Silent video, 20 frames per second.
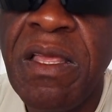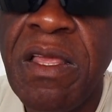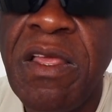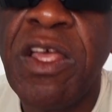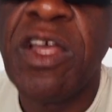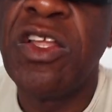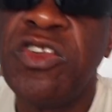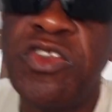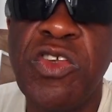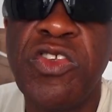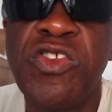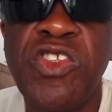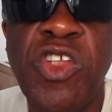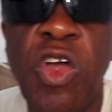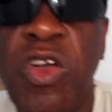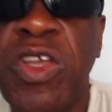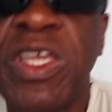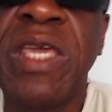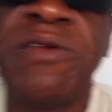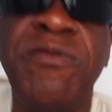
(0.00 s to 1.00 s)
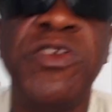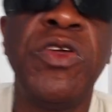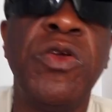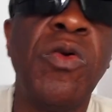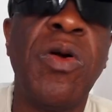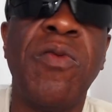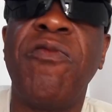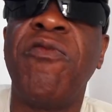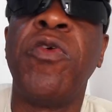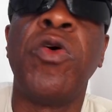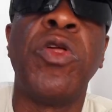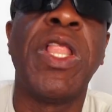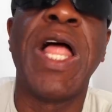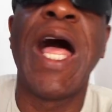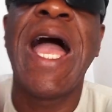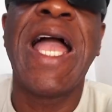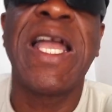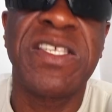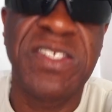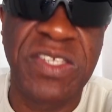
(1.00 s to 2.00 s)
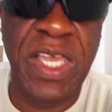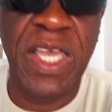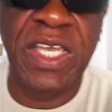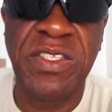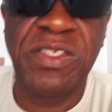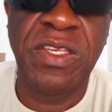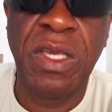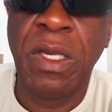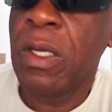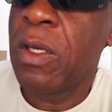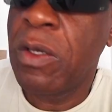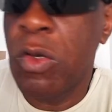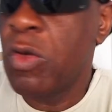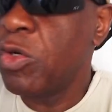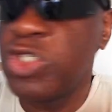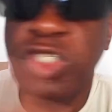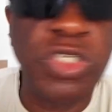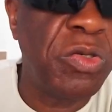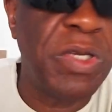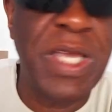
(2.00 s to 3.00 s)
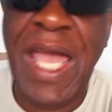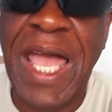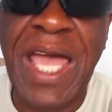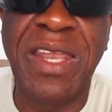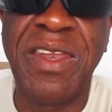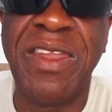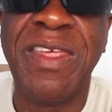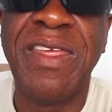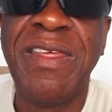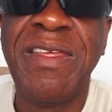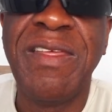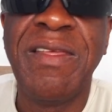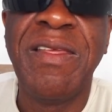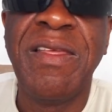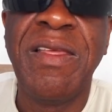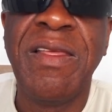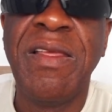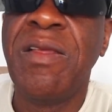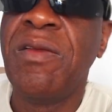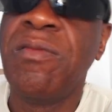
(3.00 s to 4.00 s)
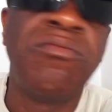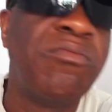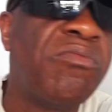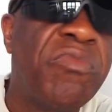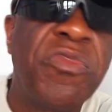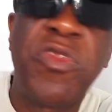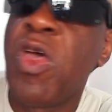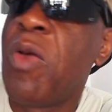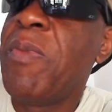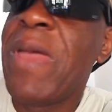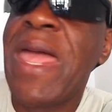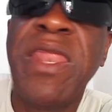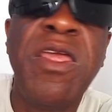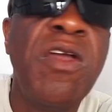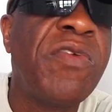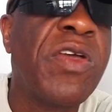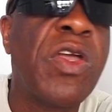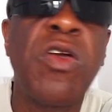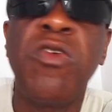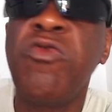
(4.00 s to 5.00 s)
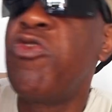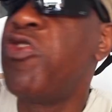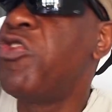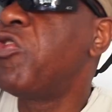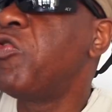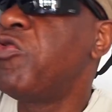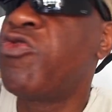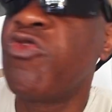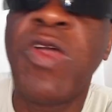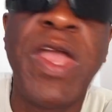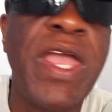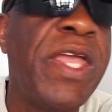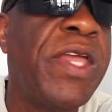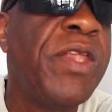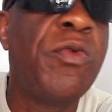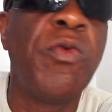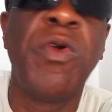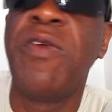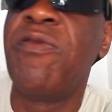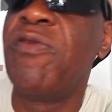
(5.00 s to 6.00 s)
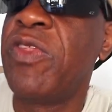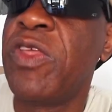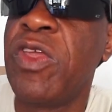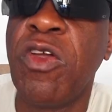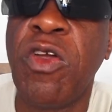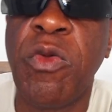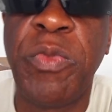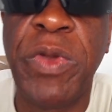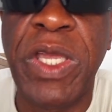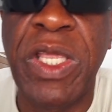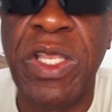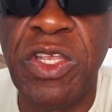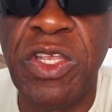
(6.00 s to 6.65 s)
and does not give you full access, of course you can. There are many of the countries who trade with the European